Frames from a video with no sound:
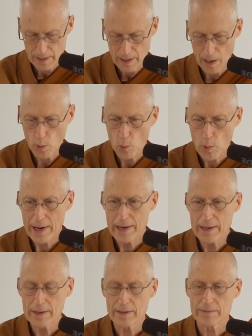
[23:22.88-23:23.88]
a
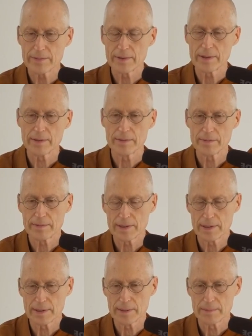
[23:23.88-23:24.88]
way of, of
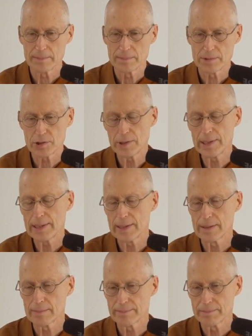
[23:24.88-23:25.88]
um,
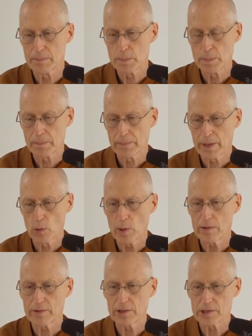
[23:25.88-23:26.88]
treating, way
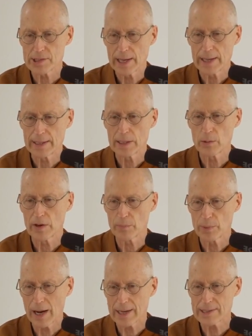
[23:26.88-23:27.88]
of understanding, way of
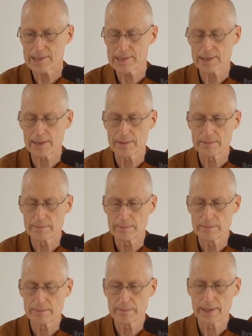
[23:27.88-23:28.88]
practicing
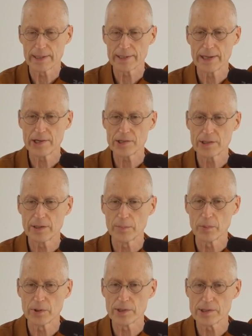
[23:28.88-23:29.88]
meditation and
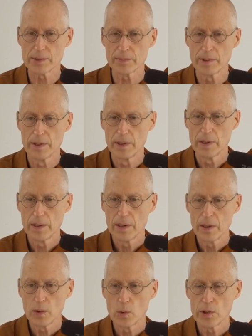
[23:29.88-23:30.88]
Buddhism,
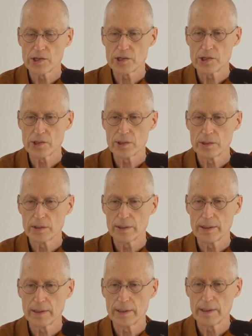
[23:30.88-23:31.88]
which
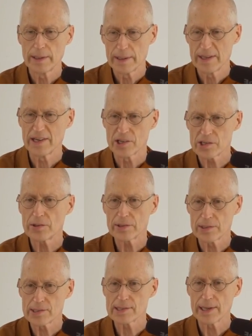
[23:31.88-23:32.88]
in, in, a
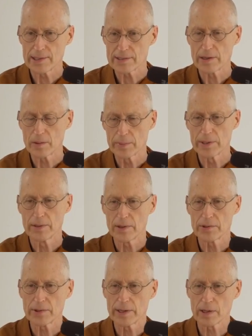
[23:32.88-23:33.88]
certain sense, and I'll, be, I'll
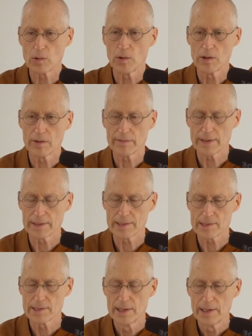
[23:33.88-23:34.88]
try to qualify
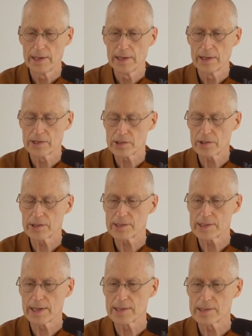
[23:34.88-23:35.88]
this, in a certain
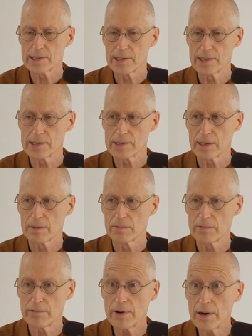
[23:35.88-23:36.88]
sense is um,
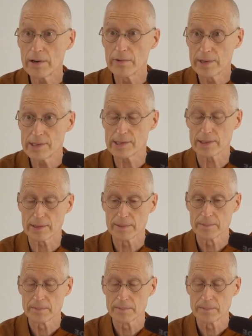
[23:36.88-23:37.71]
fairly recent.